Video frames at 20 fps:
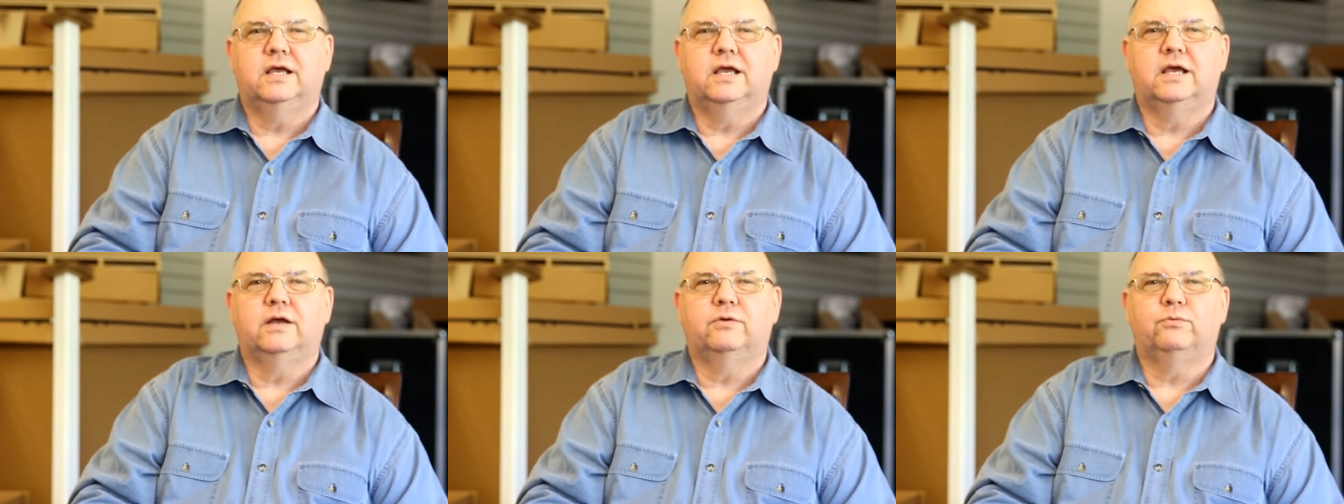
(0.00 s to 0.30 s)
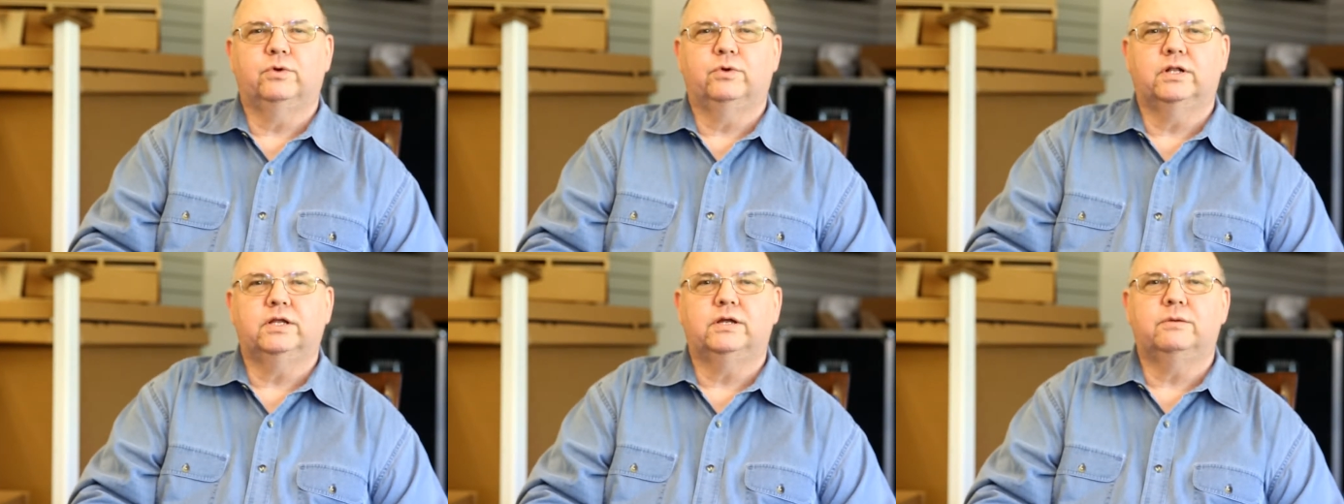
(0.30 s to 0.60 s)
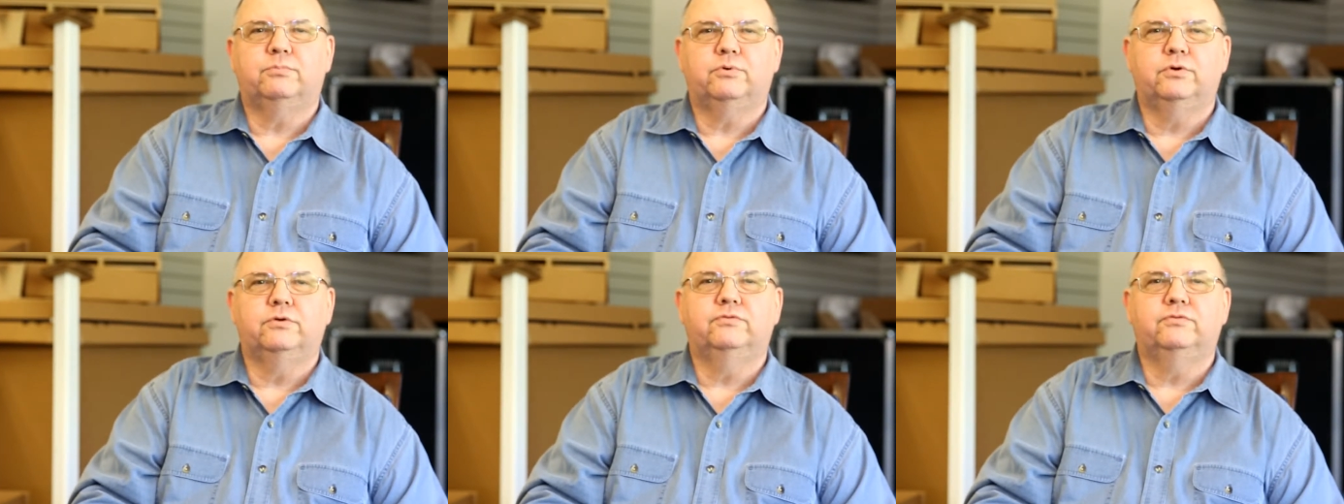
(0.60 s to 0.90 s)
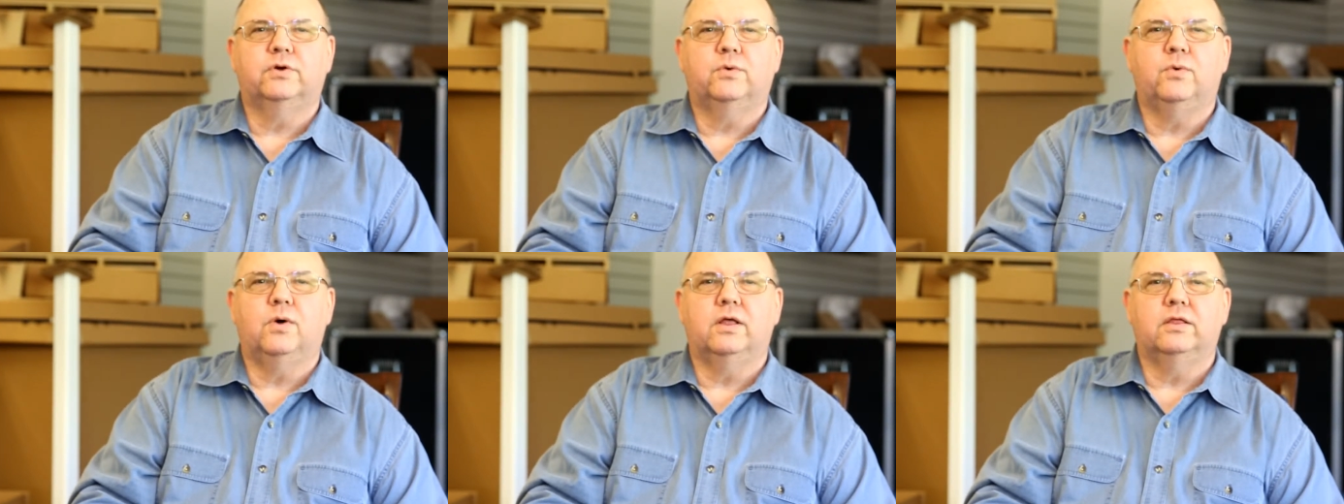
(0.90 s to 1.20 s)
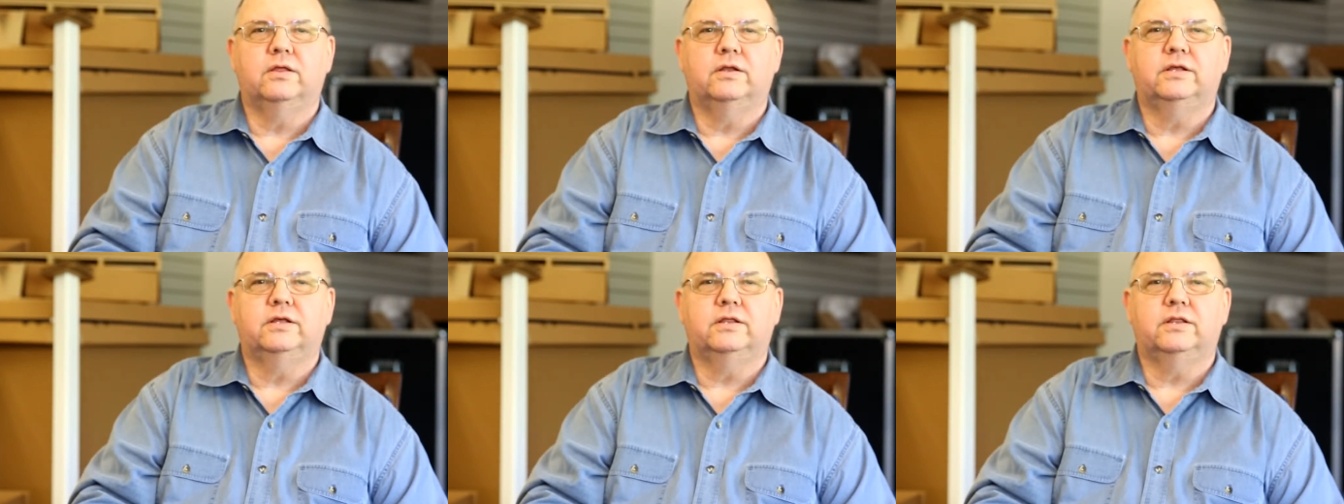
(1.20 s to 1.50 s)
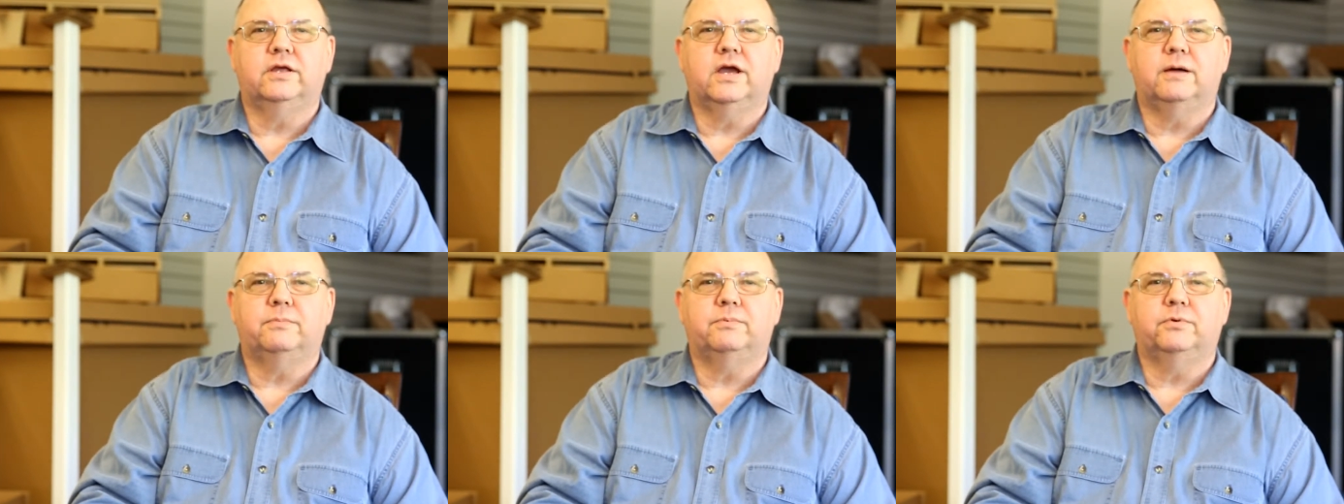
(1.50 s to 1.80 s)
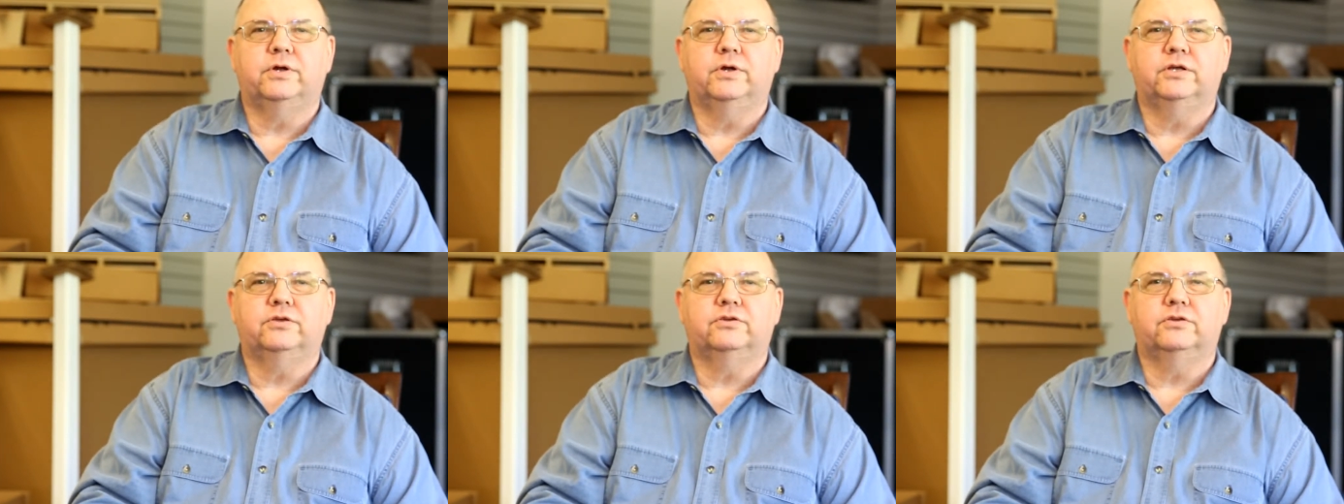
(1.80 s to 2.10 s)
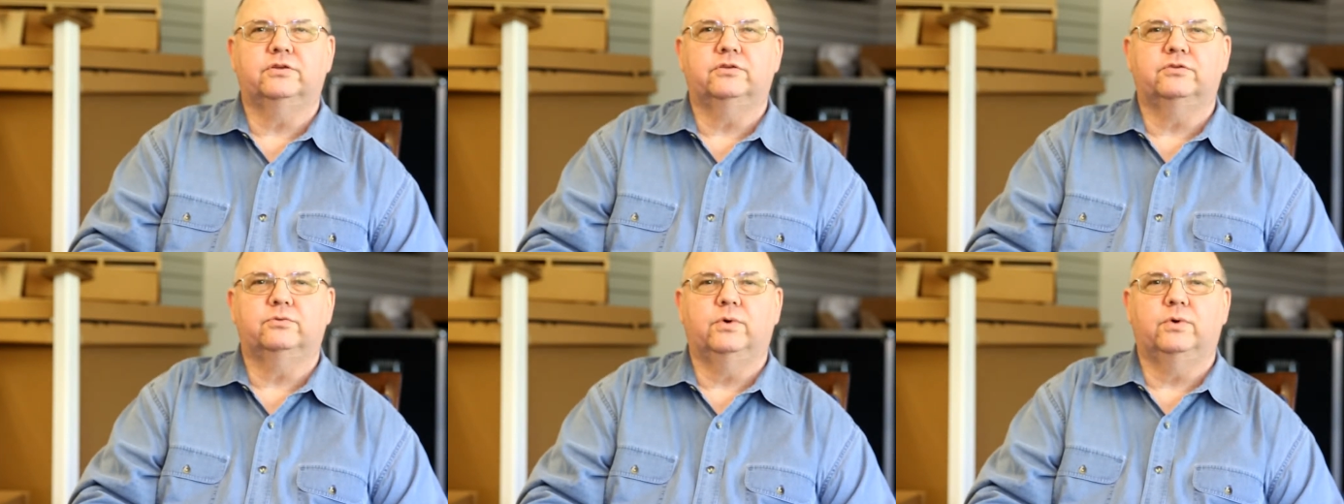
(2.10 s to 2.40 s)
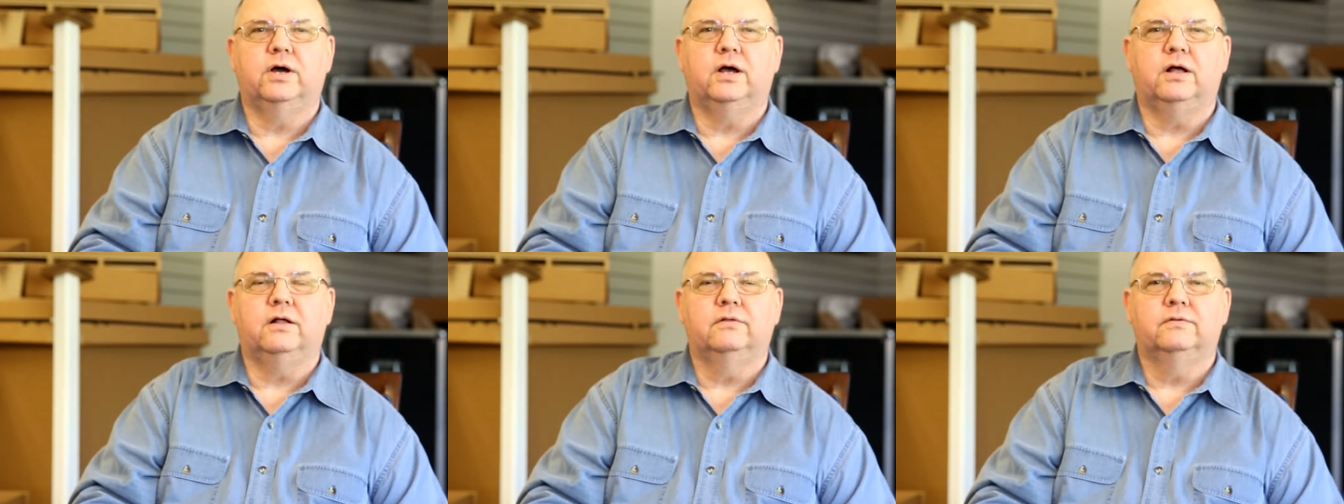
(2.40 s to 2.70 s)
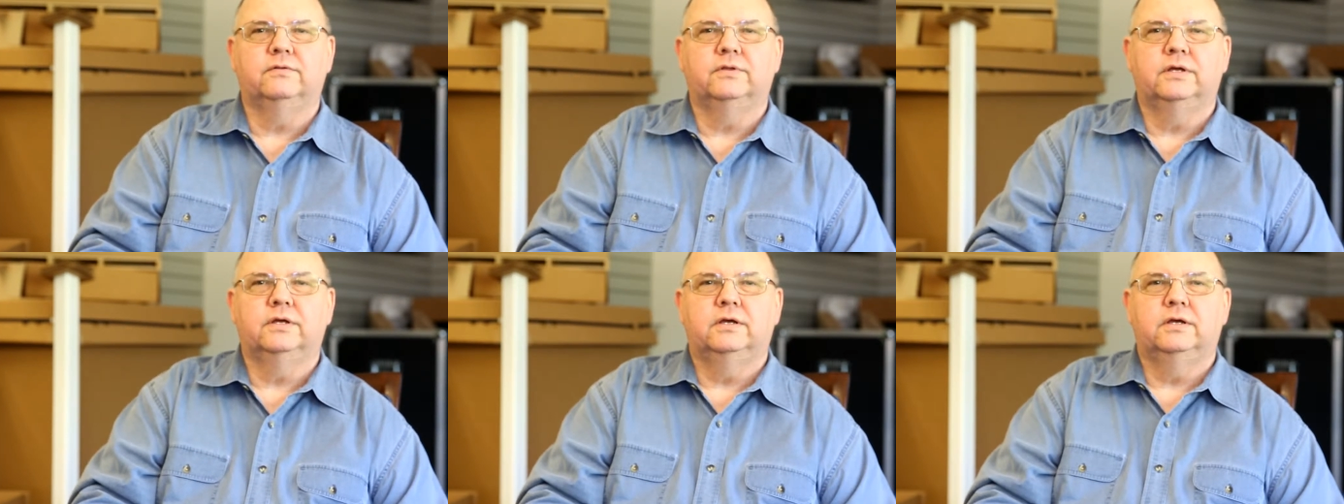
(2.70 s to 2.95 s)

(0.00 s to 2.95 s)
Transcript: and really improved the quality of the operation as well.